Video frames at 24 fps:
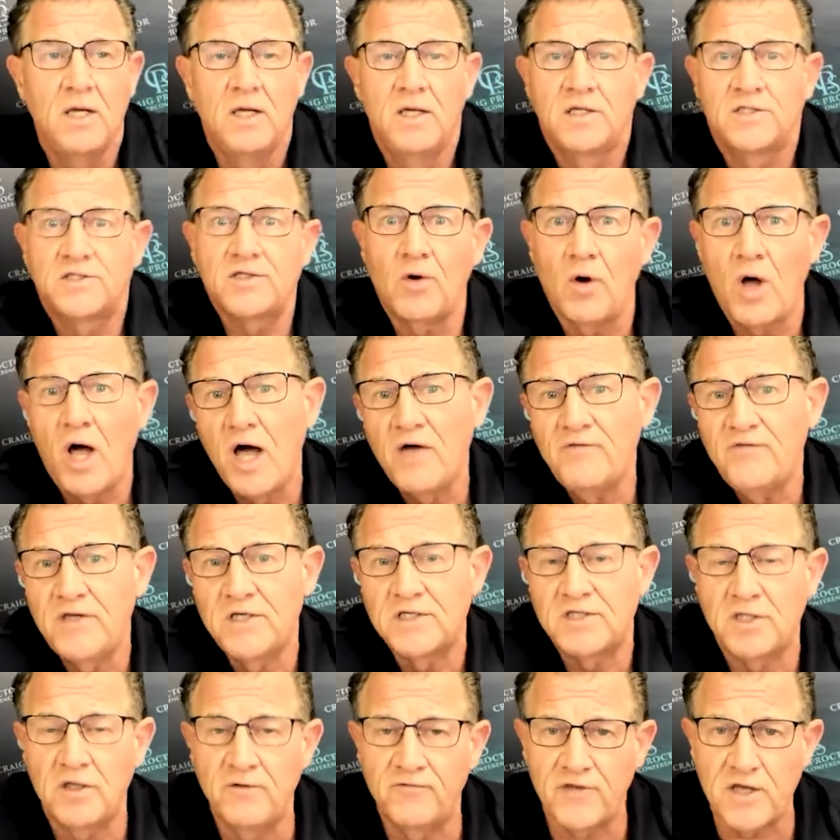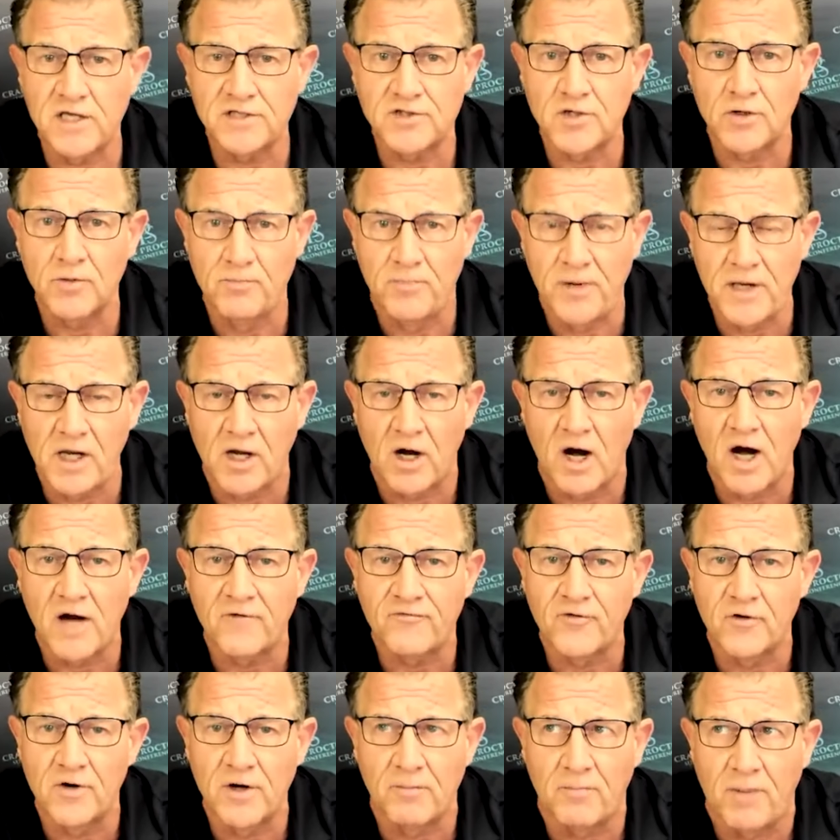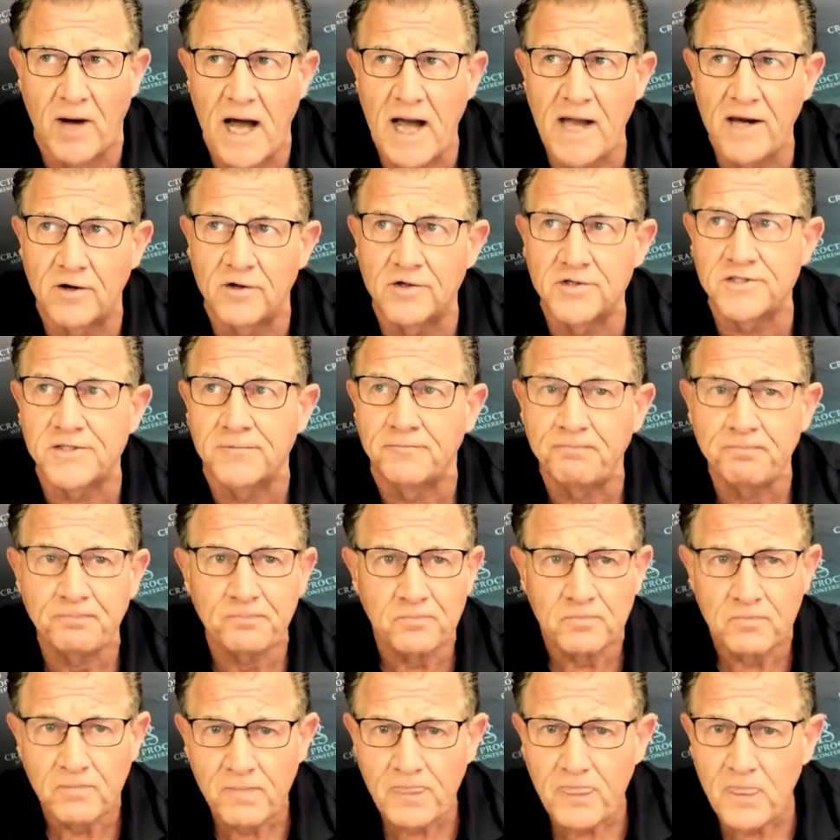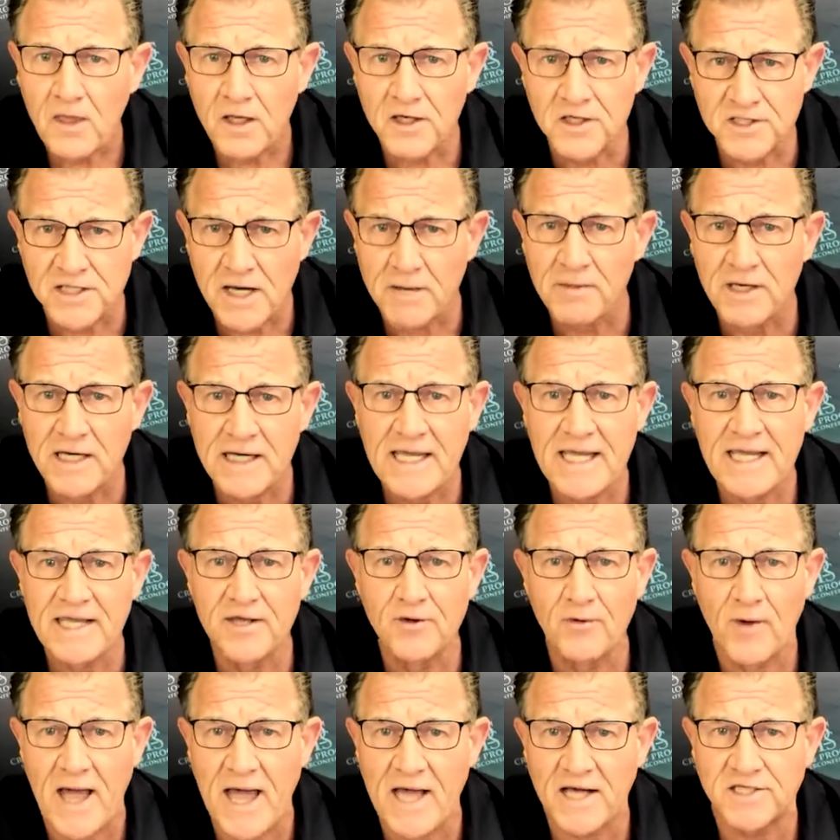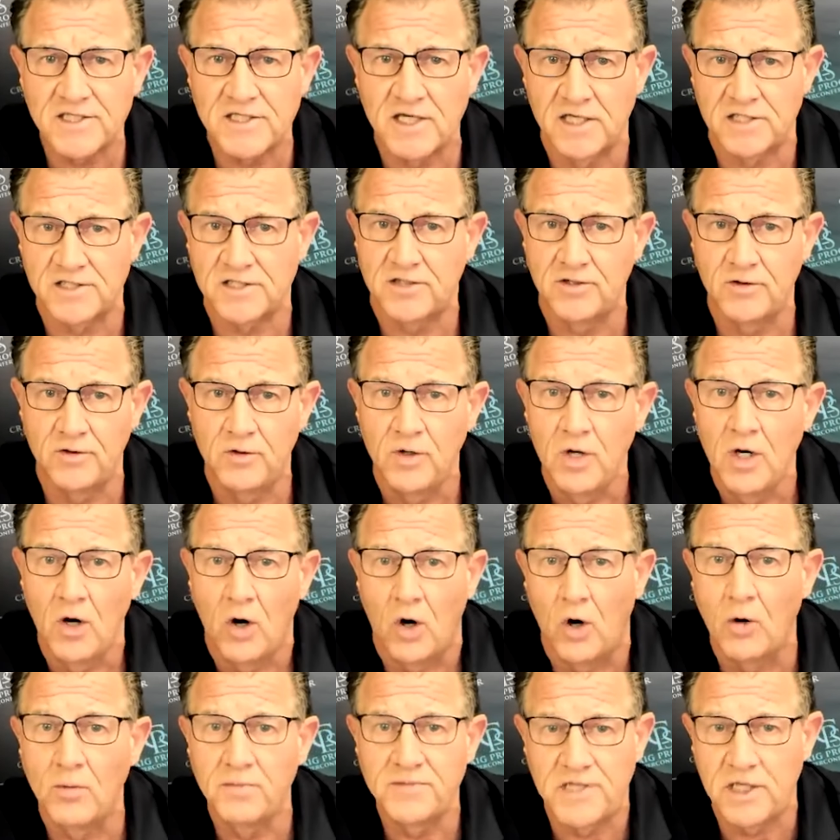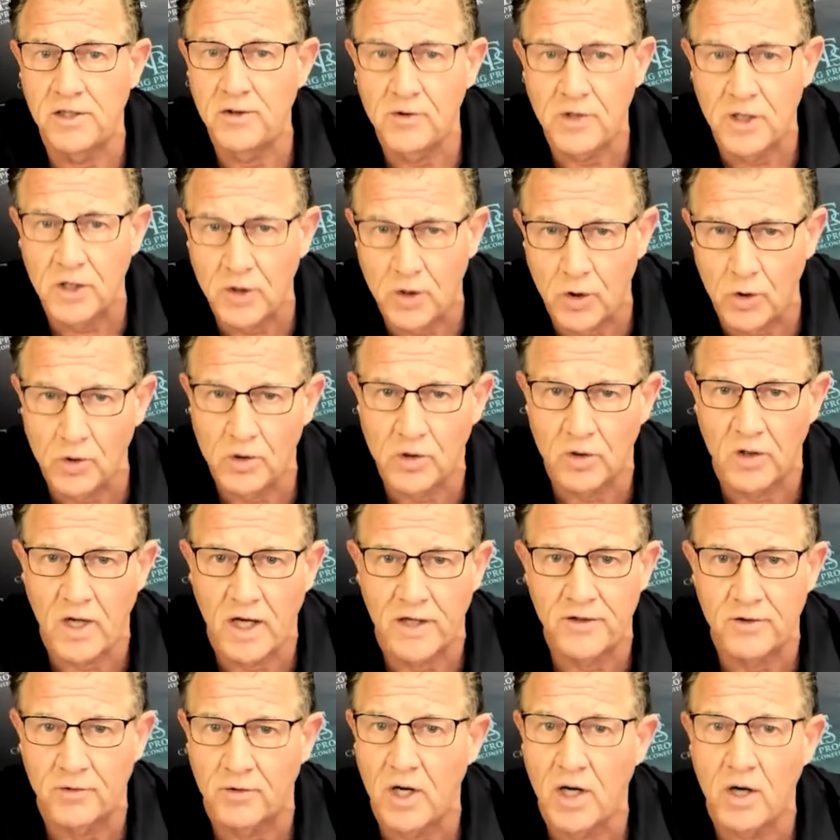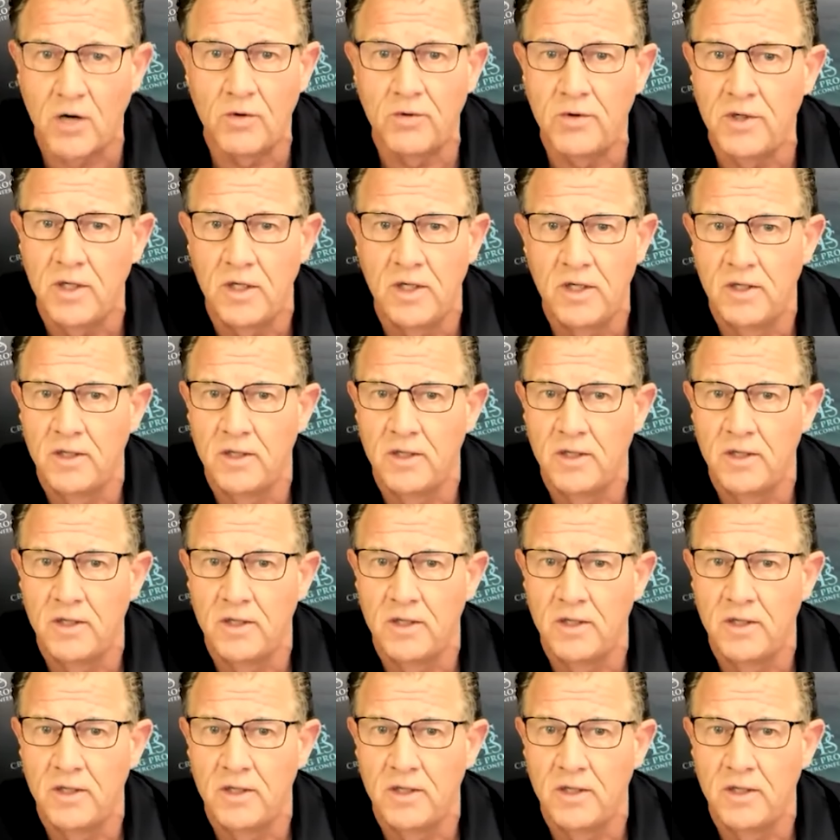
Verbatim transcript: So obviously, if that's your big offer to buyers, is I'm going to get you access to homes that you can Google on your own.